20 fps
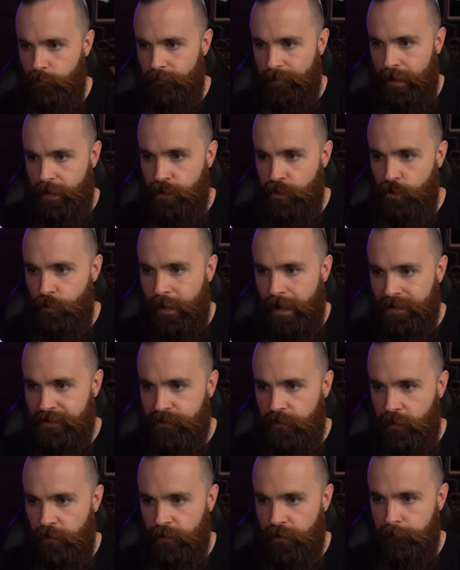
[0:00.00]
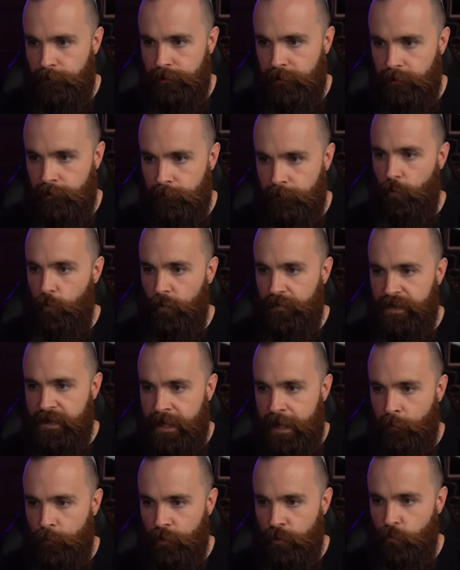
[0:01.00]
We've got new Asgard up here with the
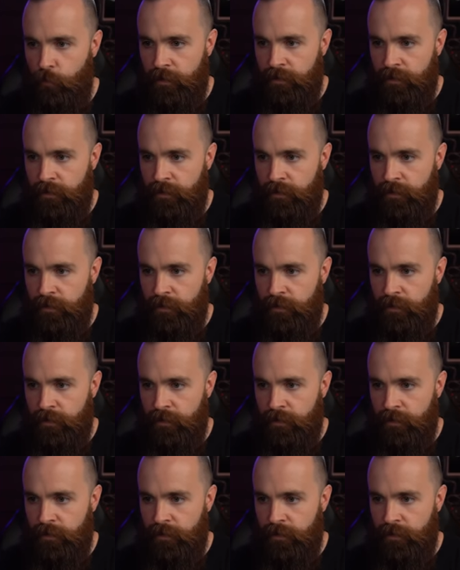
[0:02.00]
network